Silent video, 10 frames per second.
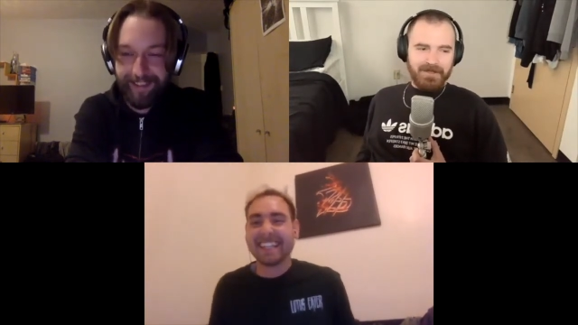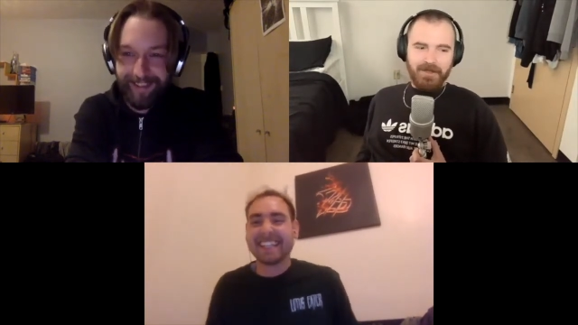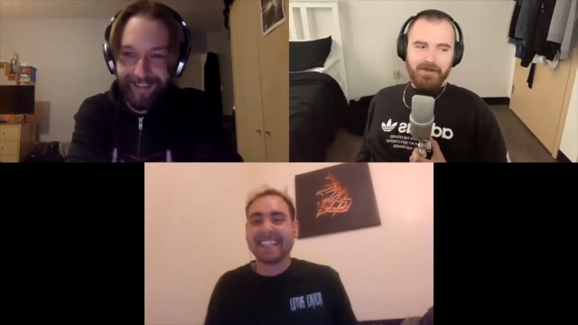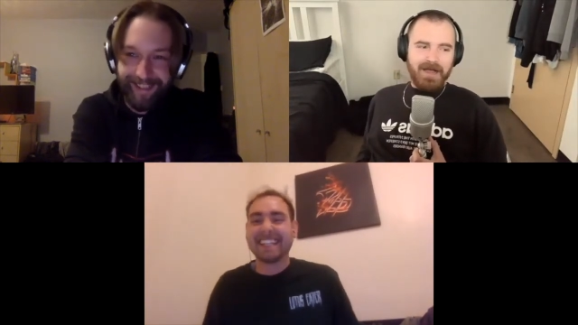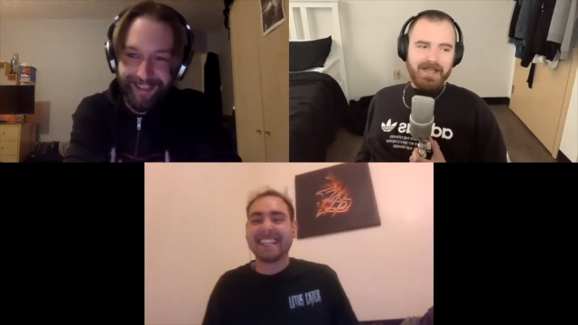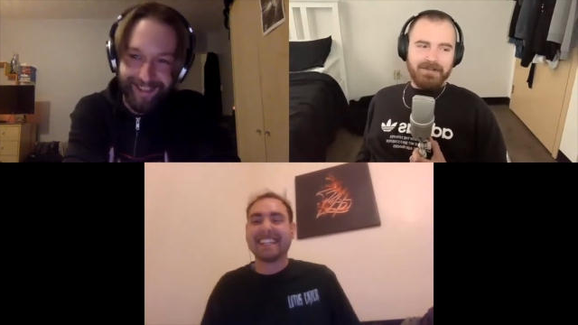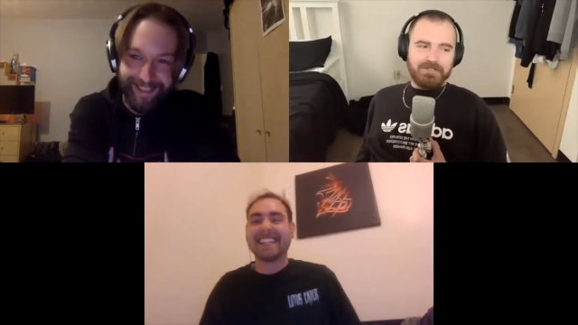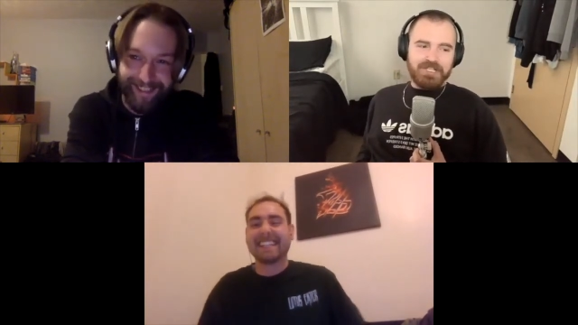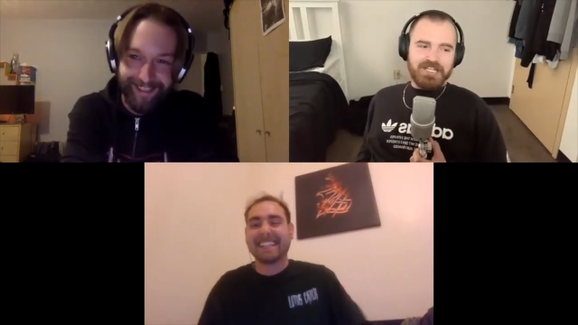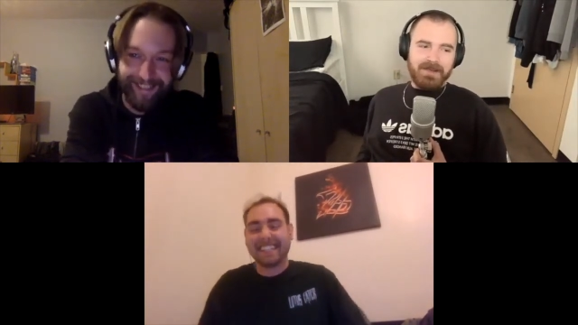Speaker 1: oh, I don't
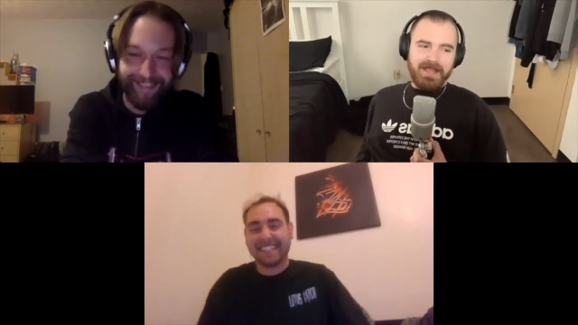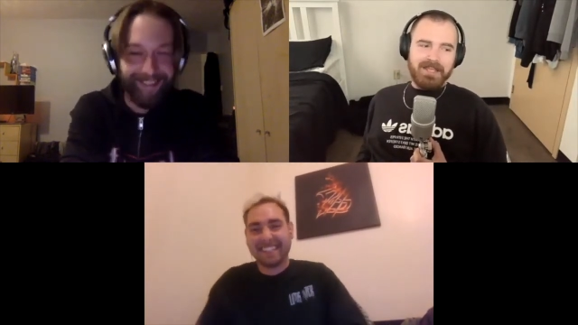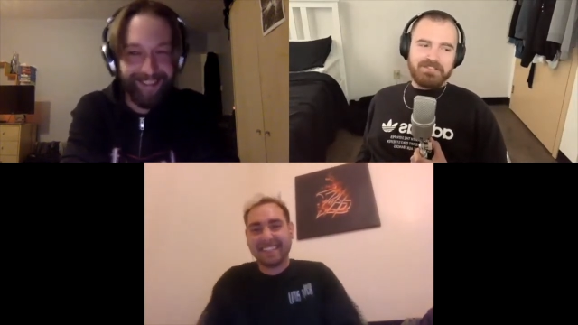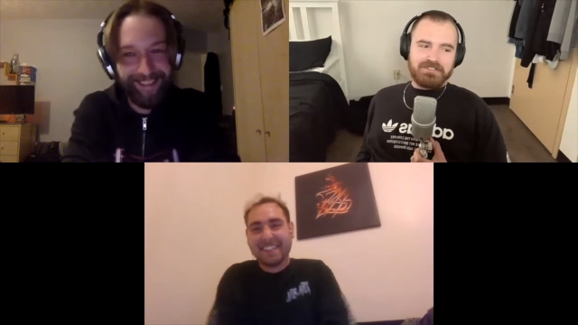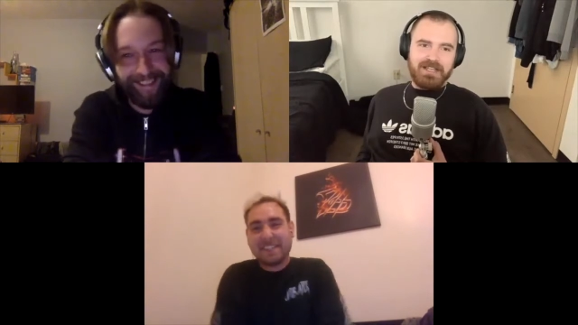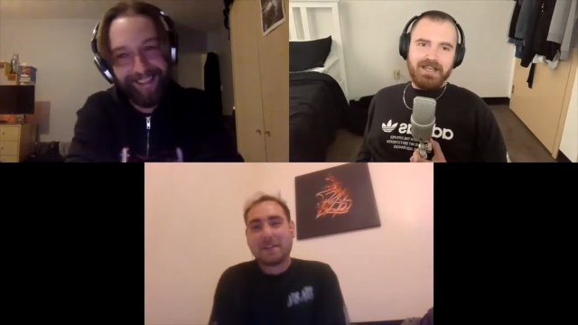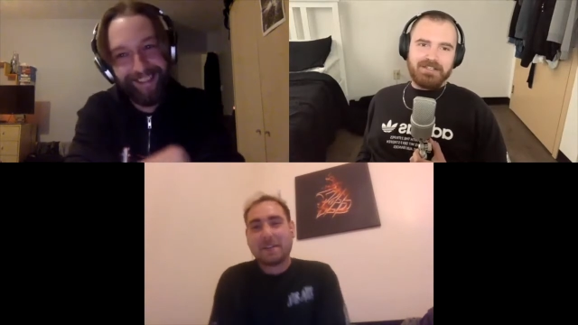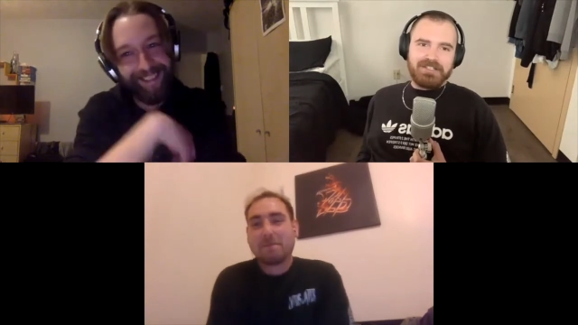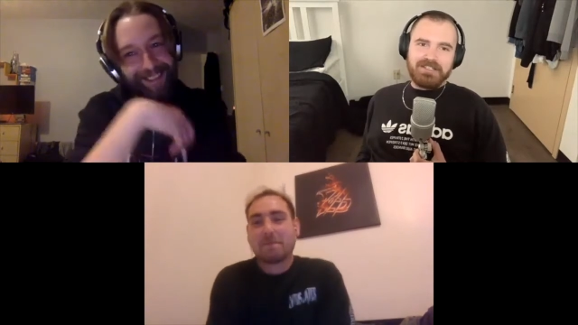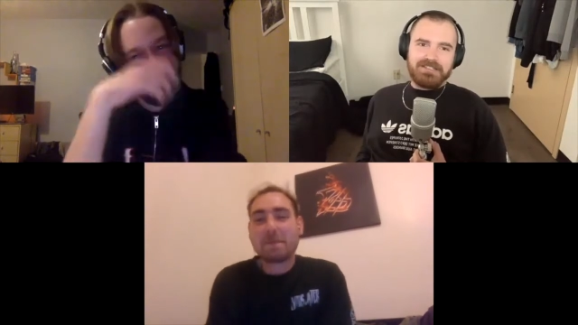change my answers. I'll
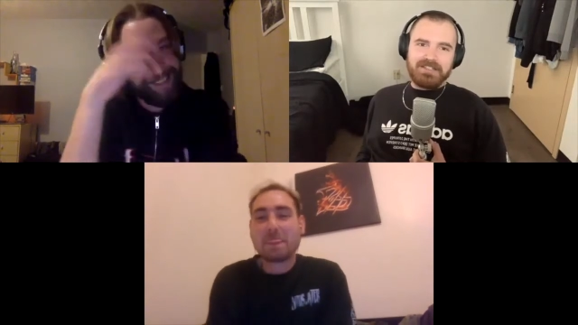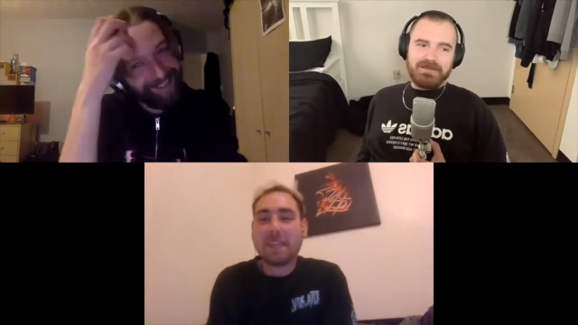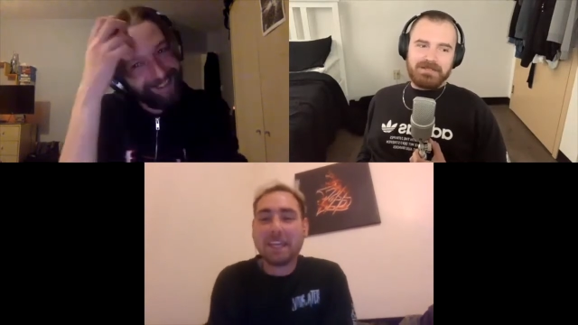say the same